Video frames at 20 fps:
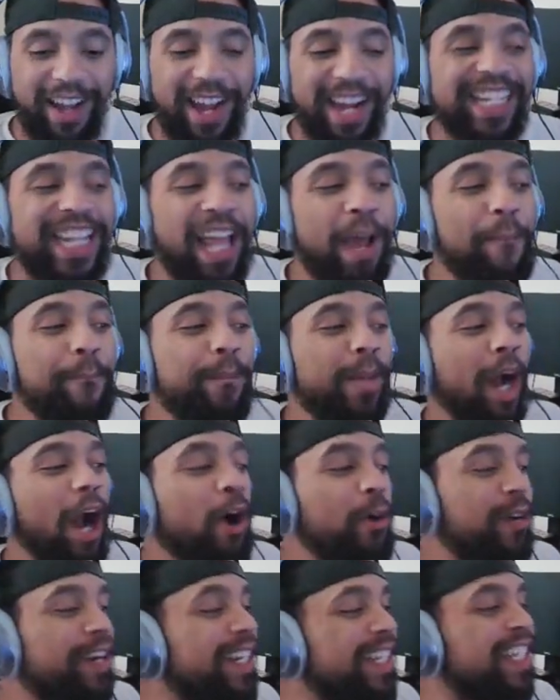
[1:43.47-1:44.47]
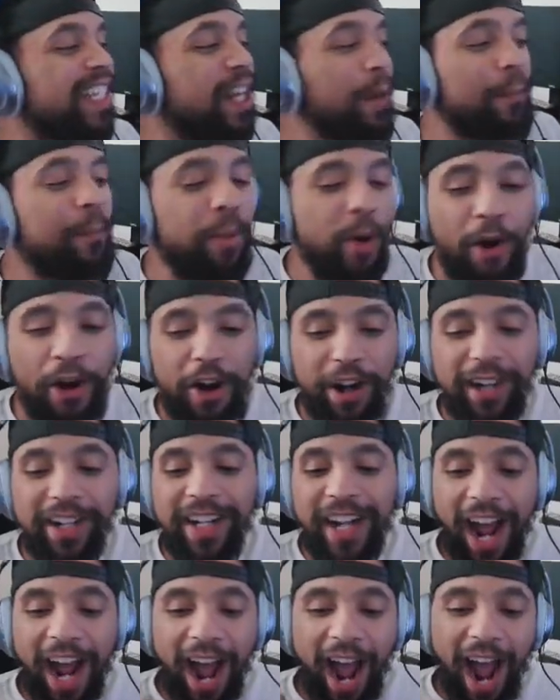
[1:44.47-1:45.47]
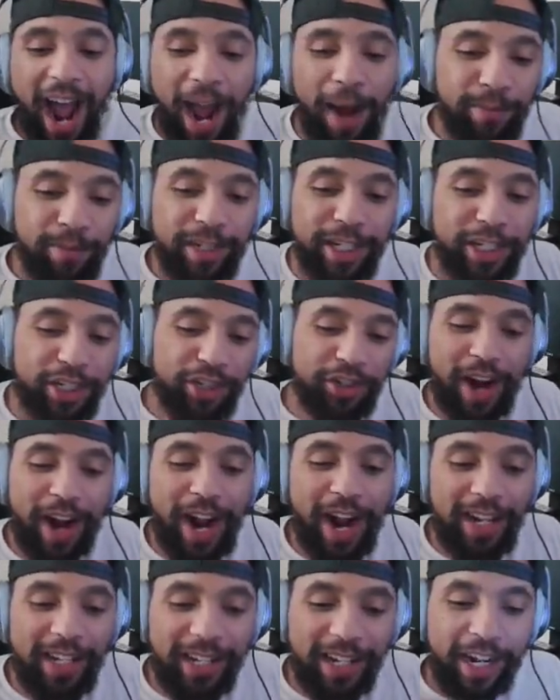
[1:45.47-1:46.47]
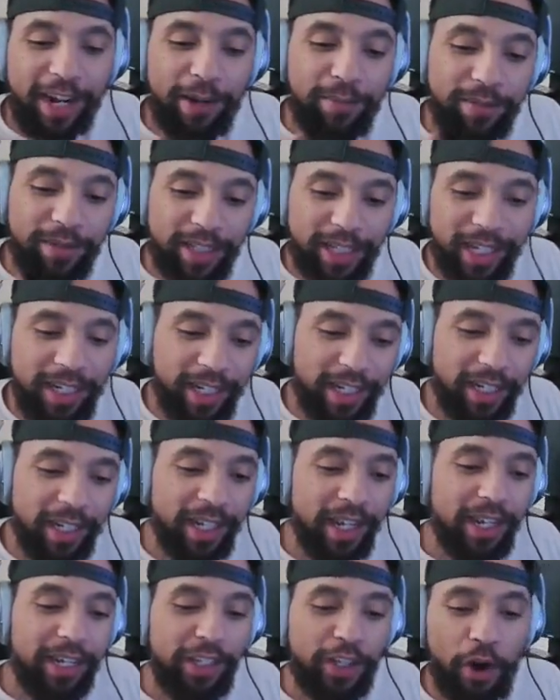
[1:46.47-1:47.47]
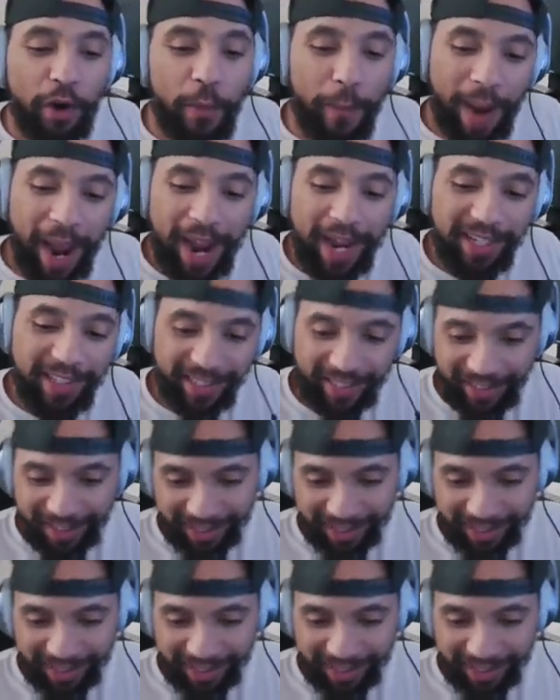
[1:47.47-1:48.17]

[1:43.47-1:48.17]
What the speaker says: You're like, so bro, get to the point. I'm just trying to come see your master.